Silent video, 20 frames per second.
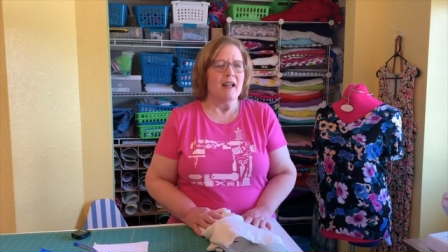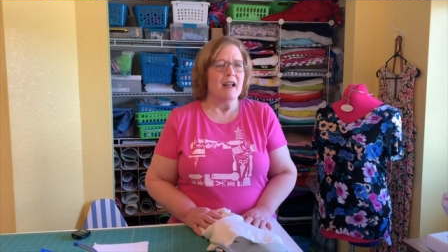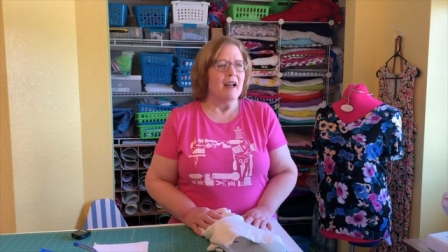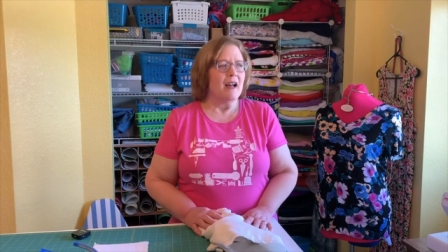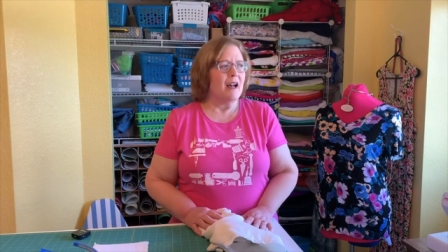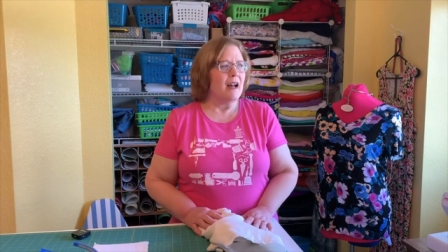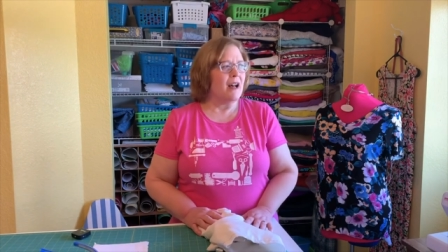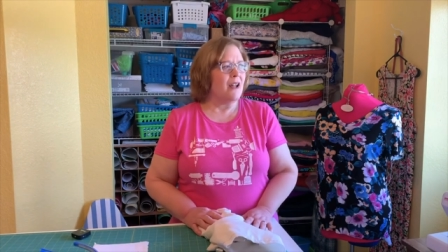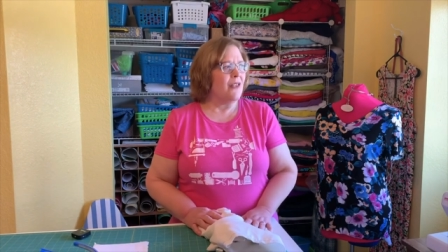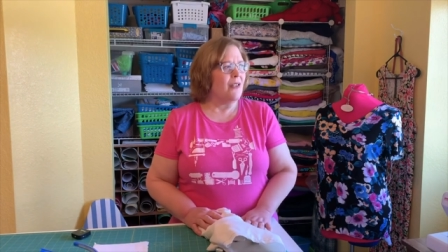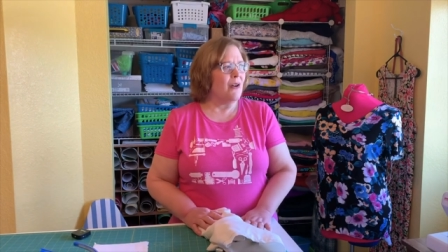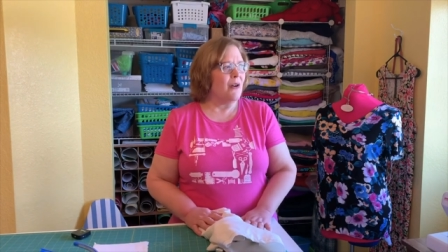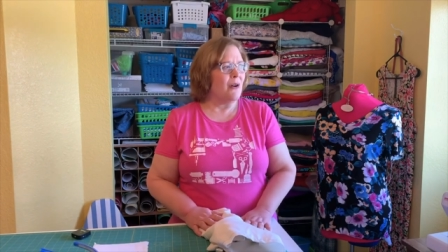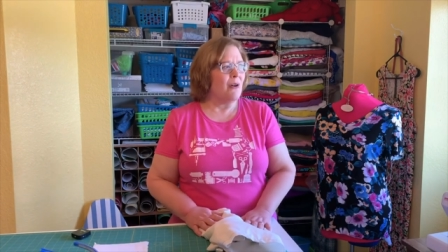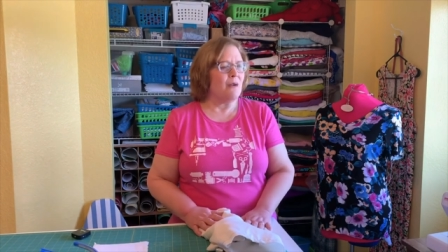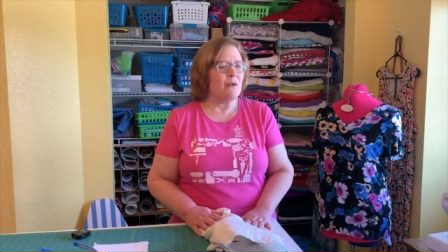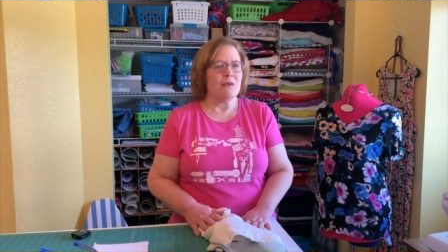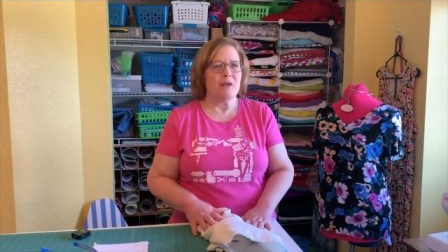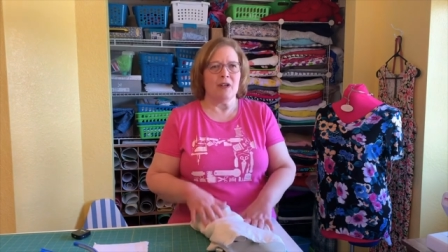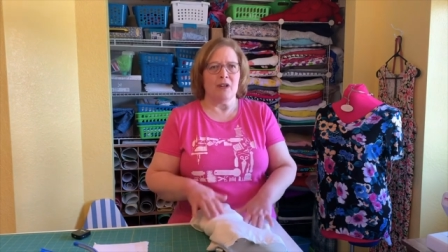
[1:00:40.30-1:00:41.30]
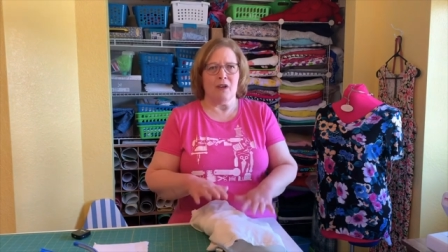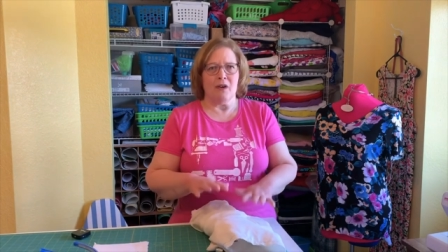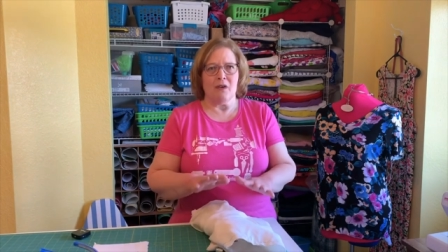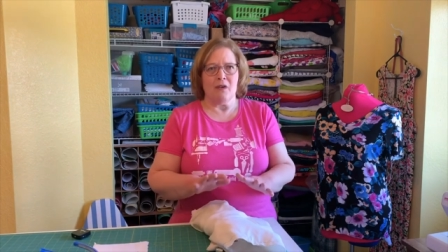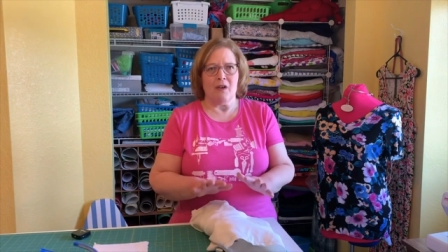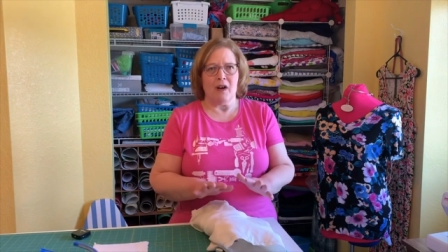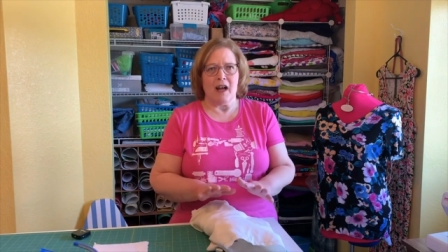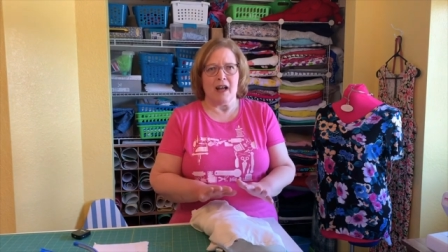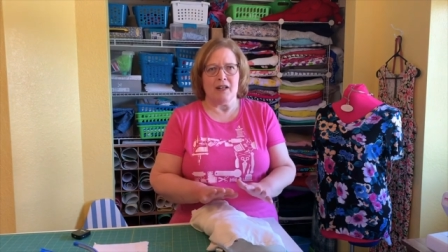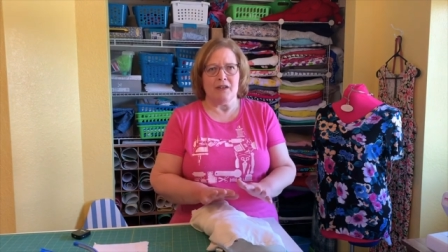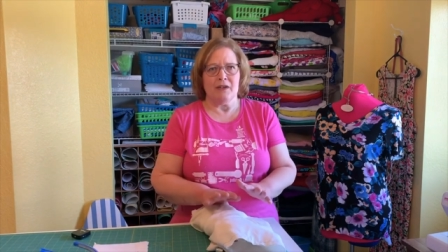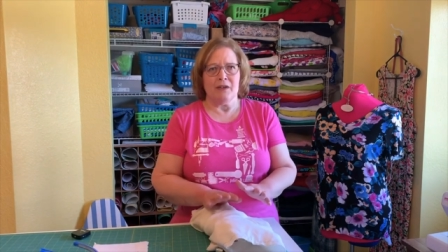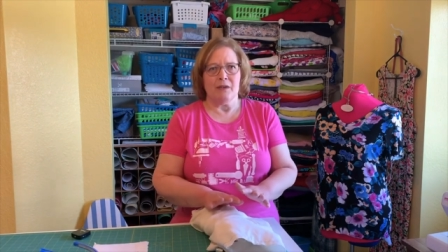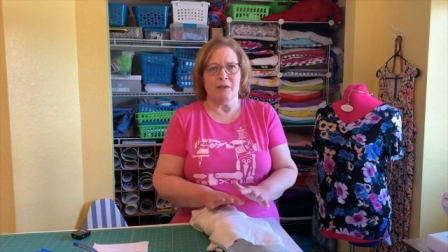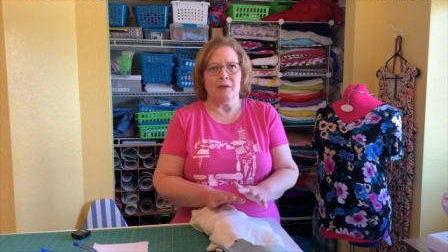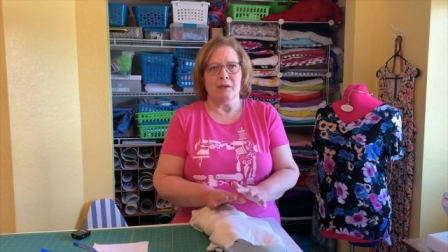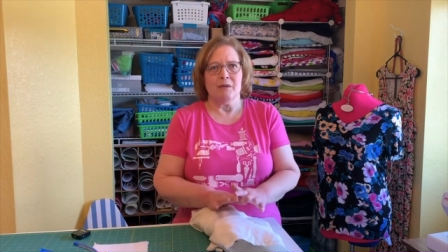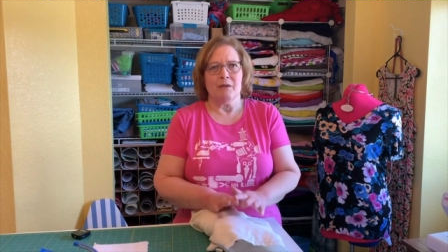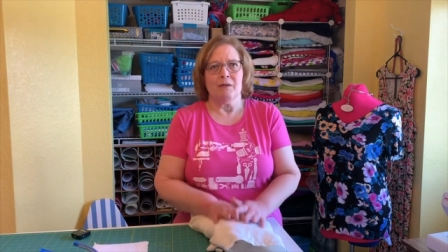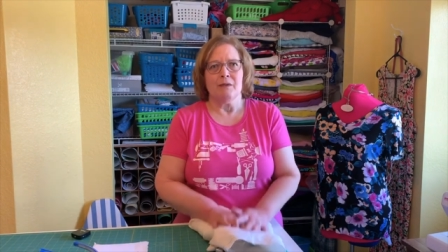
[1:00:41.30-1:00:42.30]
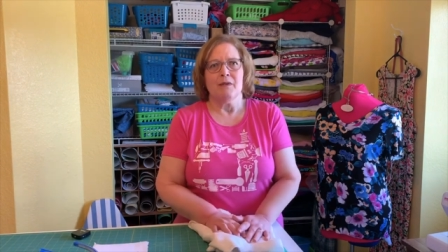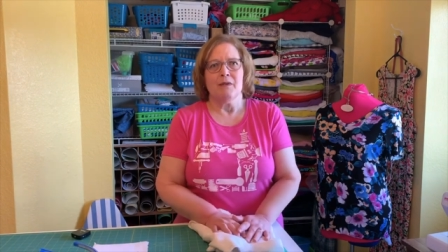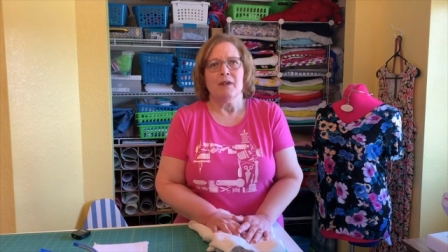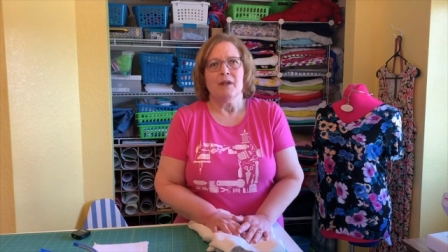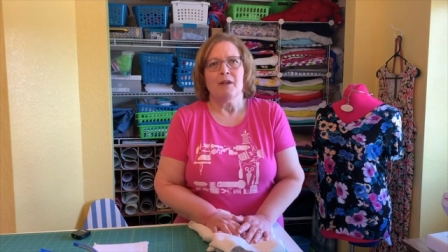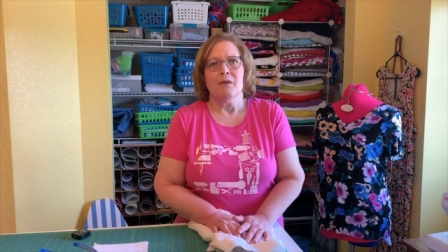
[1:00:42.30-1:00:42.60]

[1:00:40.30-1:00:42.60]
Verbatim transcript: although, you know, I do